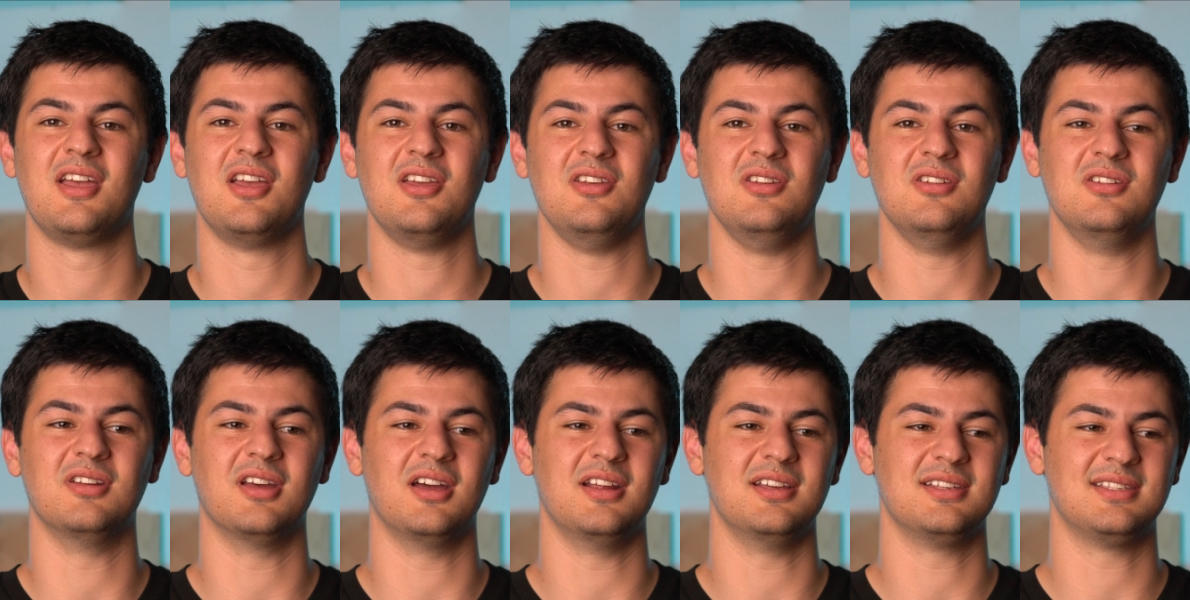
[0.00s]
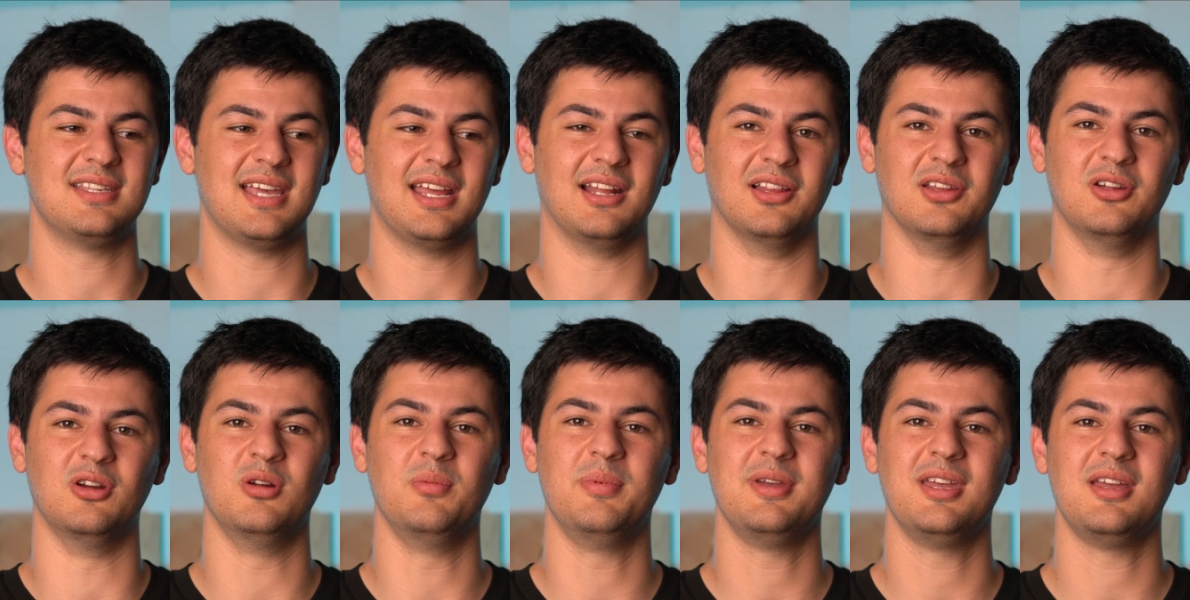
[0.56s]
You notice that a
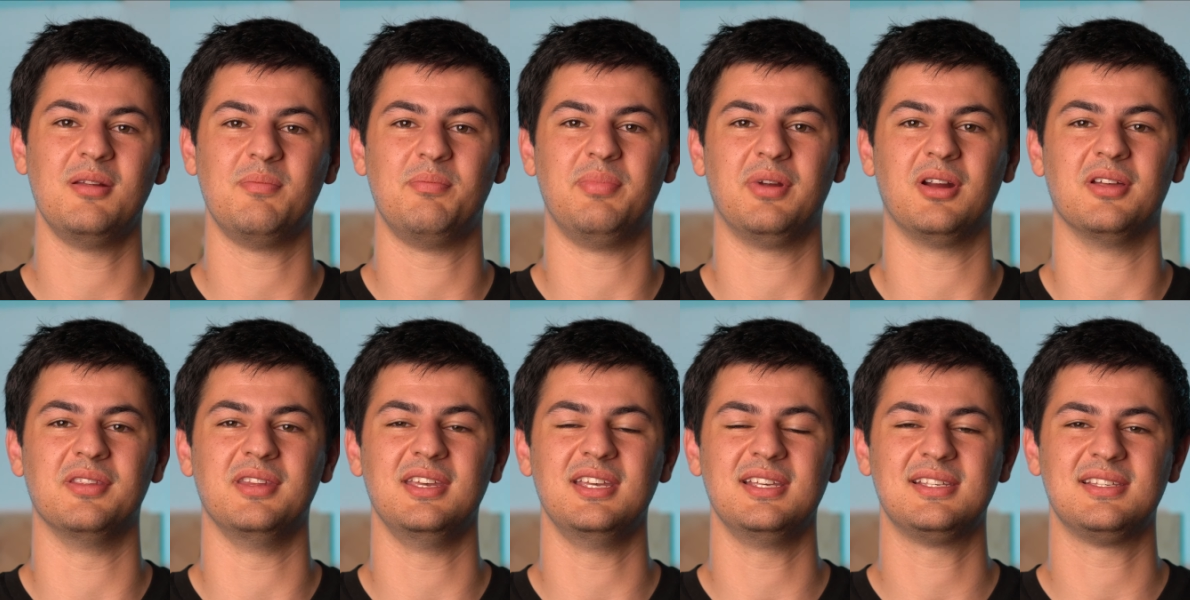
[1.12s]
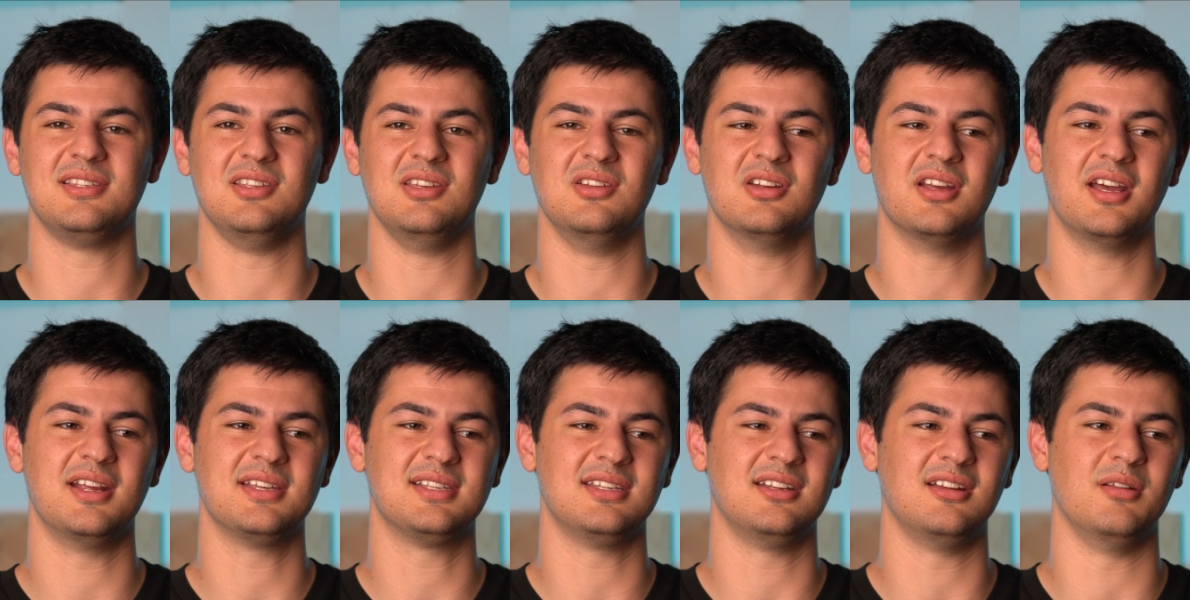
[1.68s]
little bit, but on this you
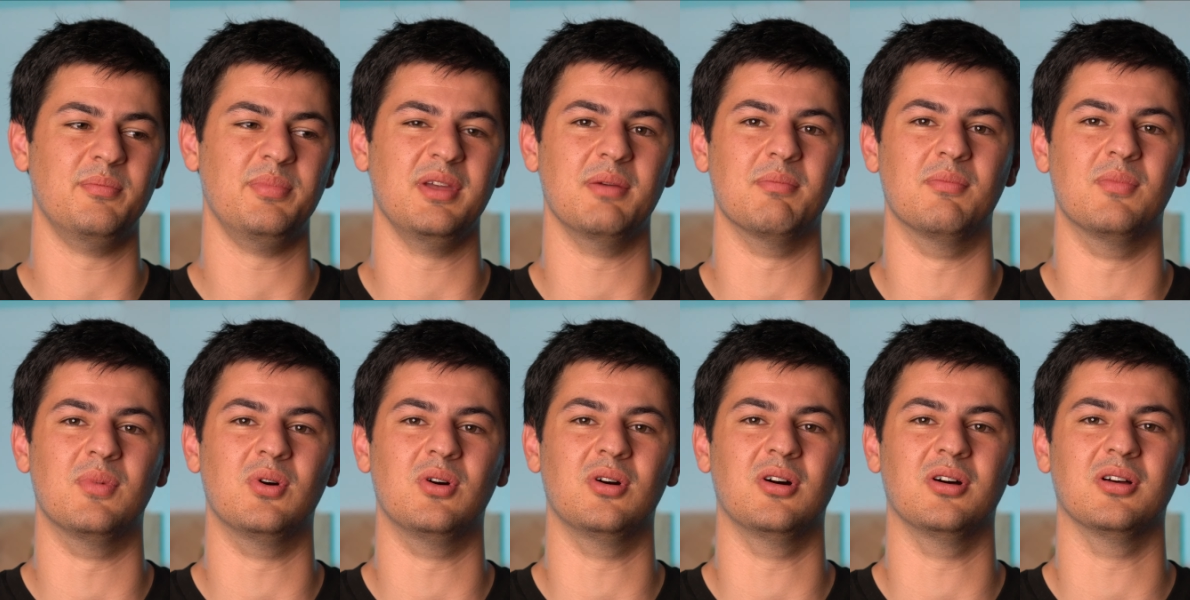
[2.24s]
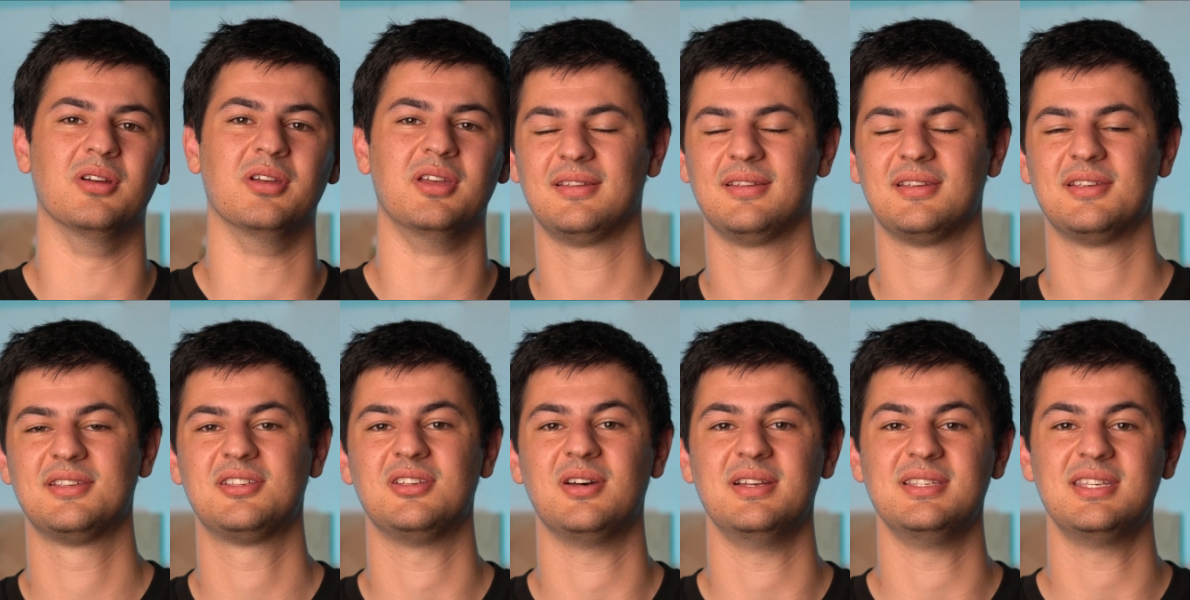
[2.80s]
notice it a bit more.
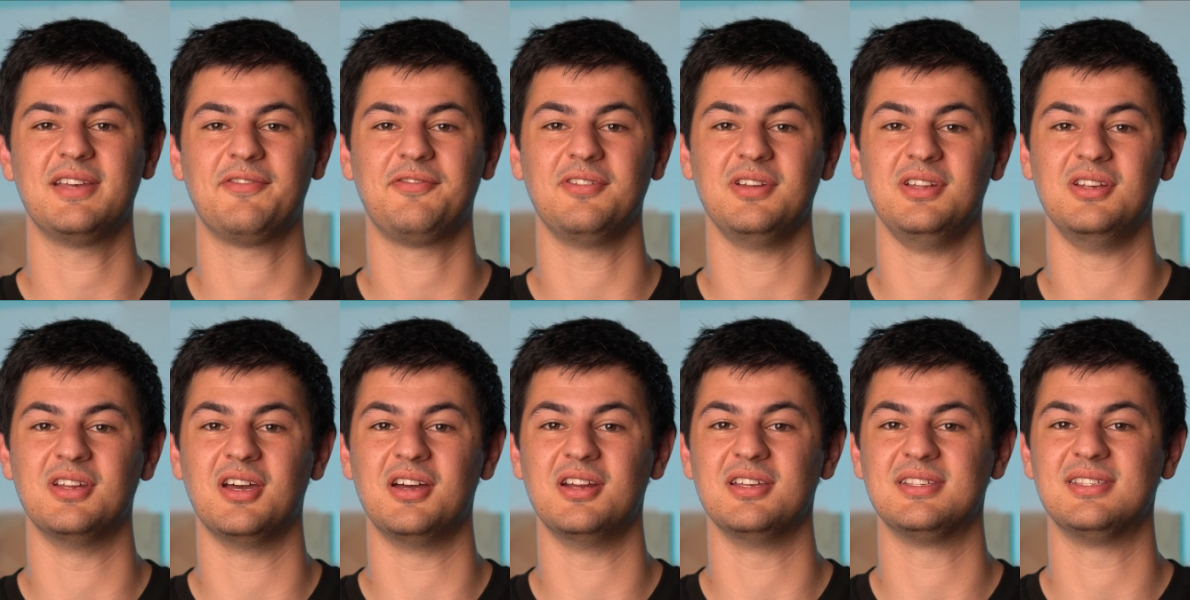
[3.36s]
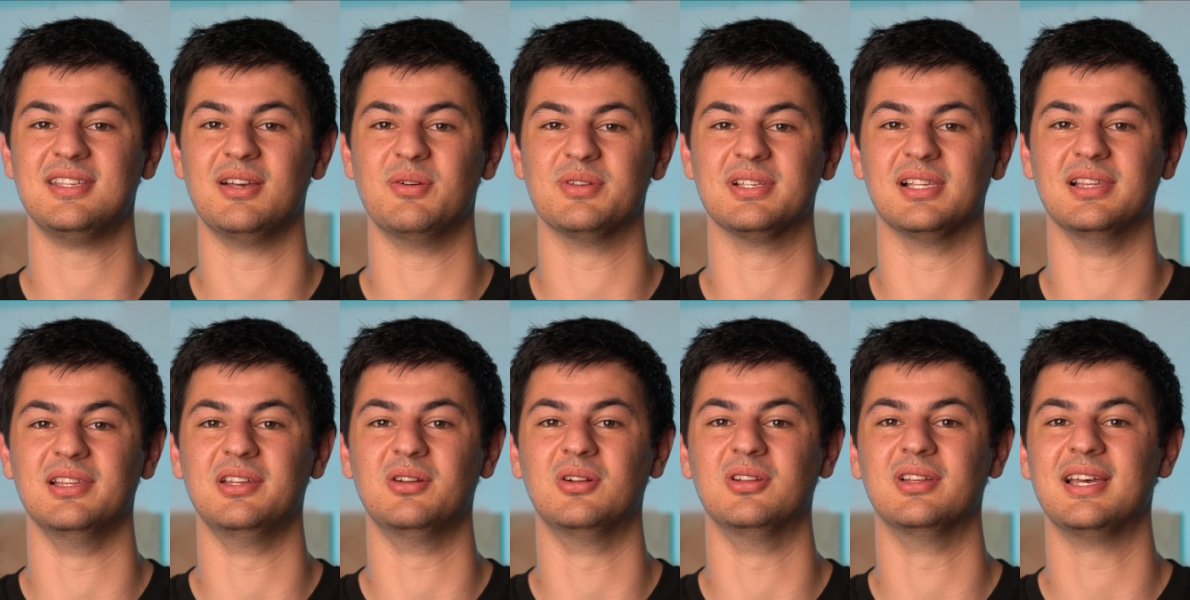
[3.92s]
So I definitely noticed there was a
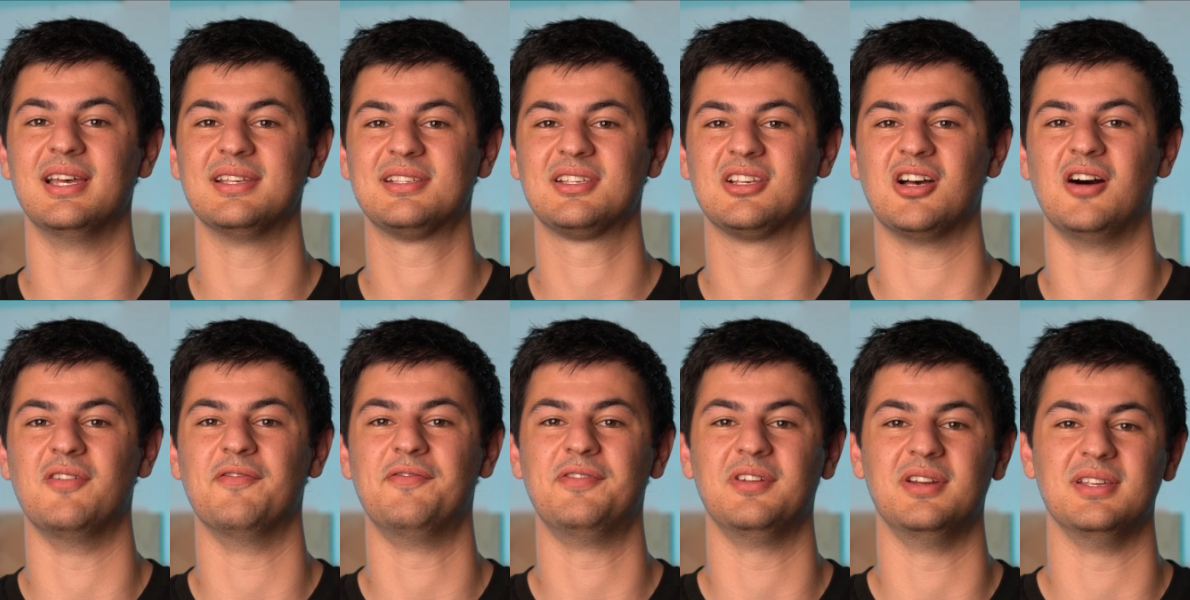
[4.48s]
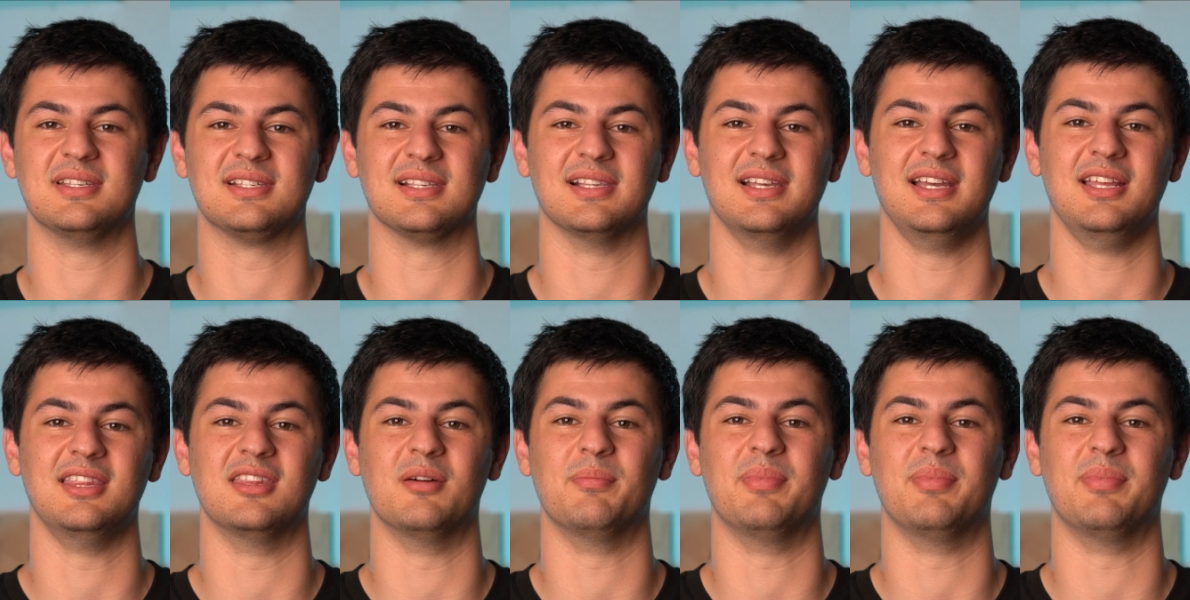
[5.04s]
little less confidence leaning the